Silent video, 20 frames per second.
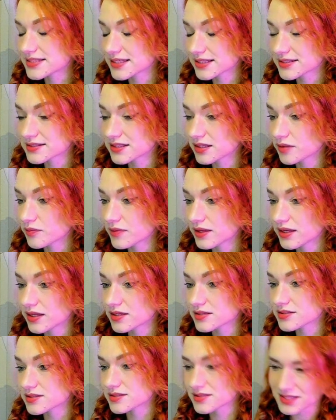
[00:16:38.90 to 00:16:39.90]
16
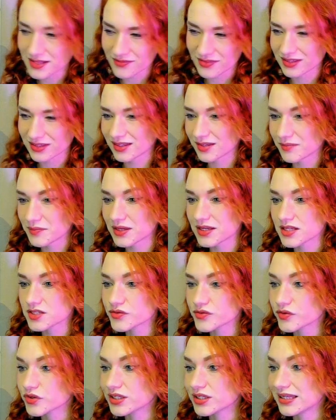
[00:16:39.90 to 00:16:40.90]
minutes, 17
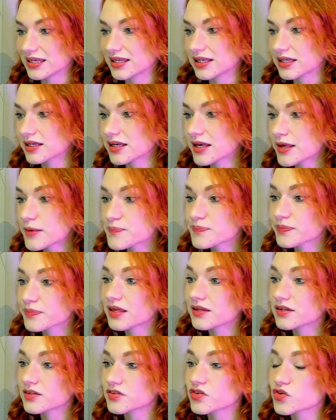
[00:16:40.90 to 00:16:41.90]
minutes for Ding,
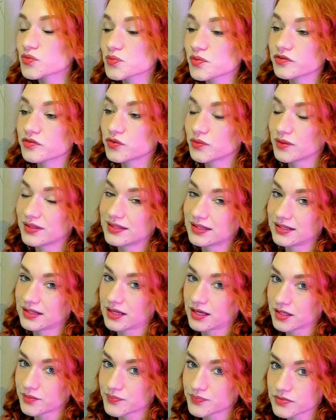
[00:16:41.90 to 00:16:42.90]
and this is move
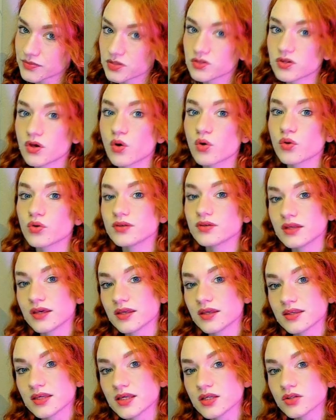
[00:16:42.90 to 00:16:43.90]
29. So
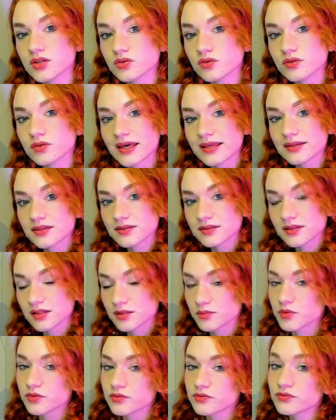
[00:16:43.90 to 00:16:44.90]
they need to get
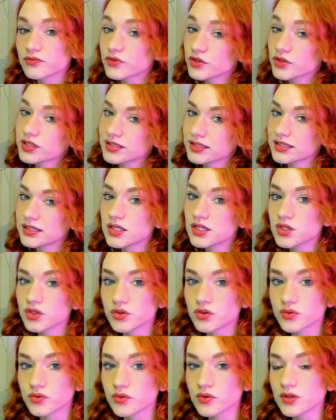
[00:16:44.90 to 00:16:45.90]
till move 40
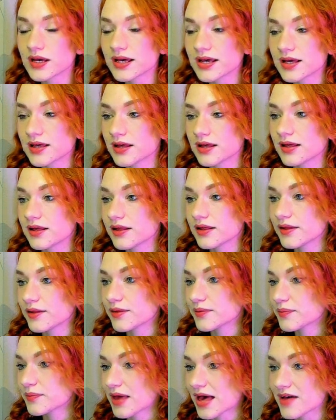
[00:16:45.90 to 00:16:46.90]
to
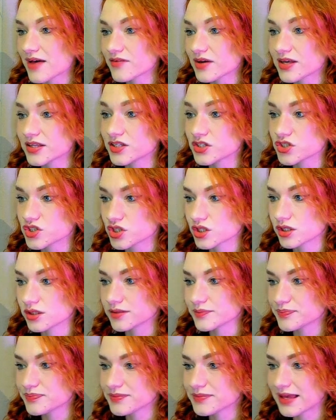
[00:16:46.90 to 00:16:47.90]
have
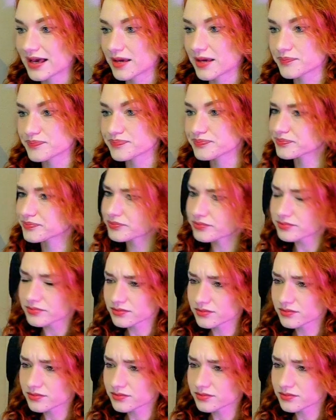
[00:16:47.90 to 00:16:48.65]
additional time.